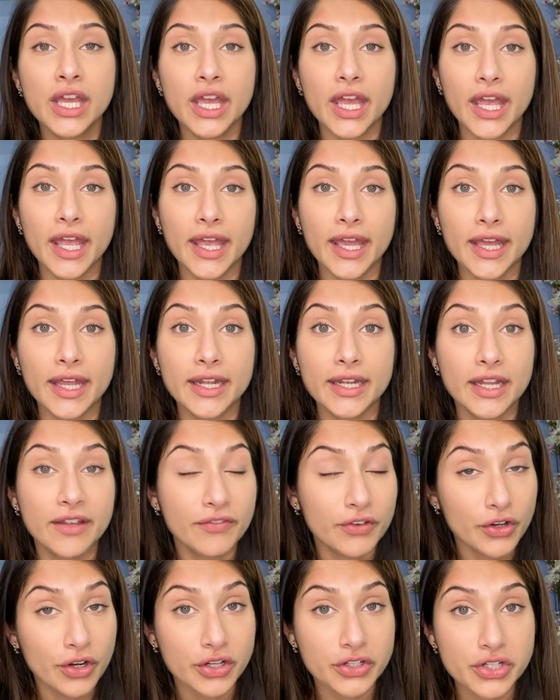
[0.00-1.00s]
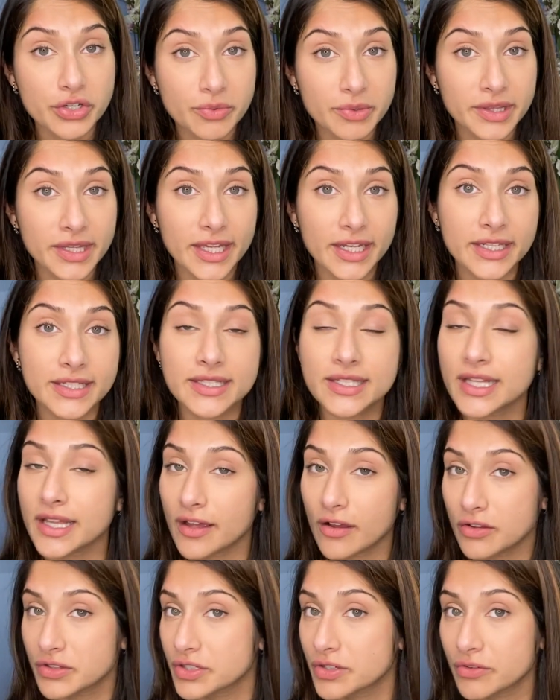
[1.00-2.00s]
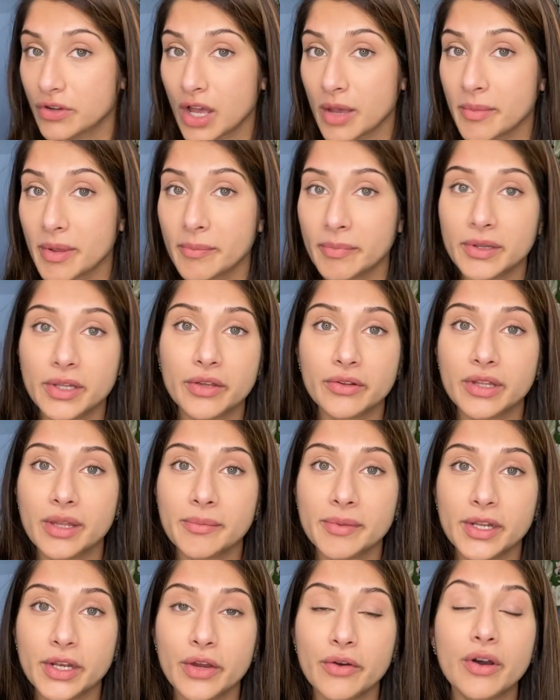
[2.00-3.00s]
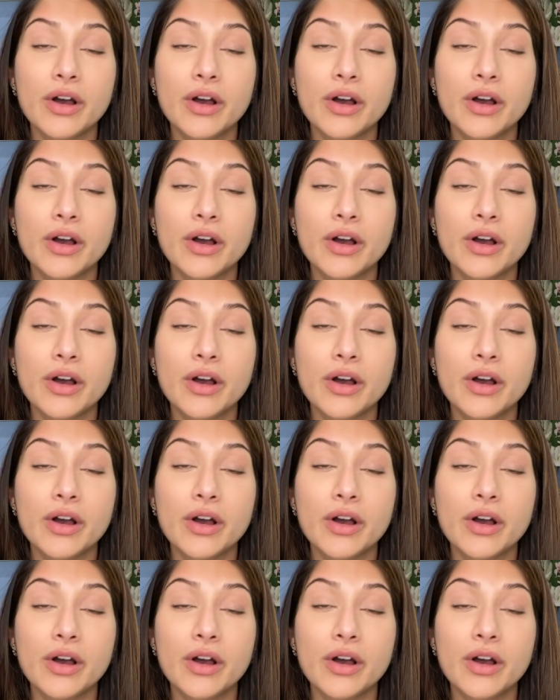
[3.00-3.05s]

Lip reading: And if you're not sure what that is, also comment below, let me know.